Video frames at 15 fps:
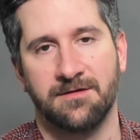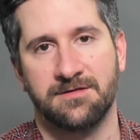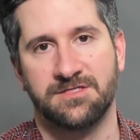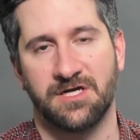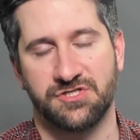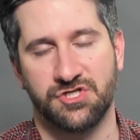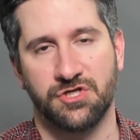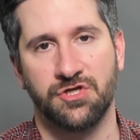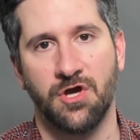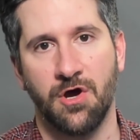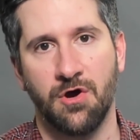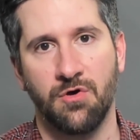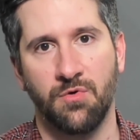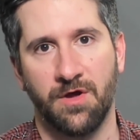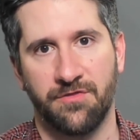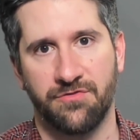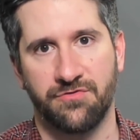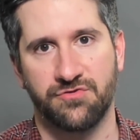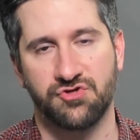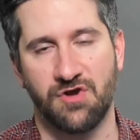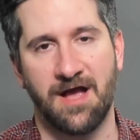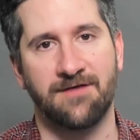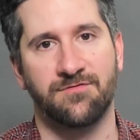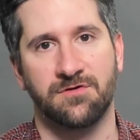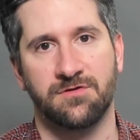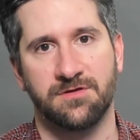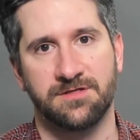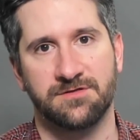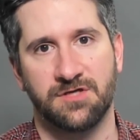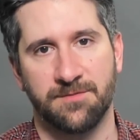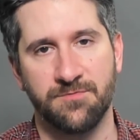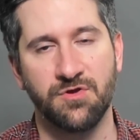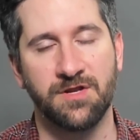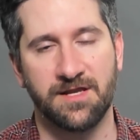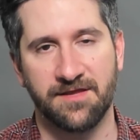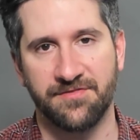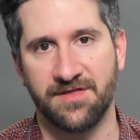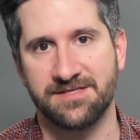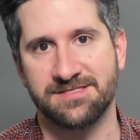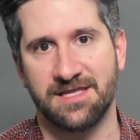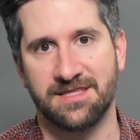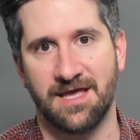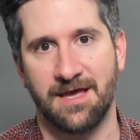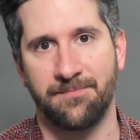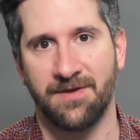touch and go with travel and commuting and things like that.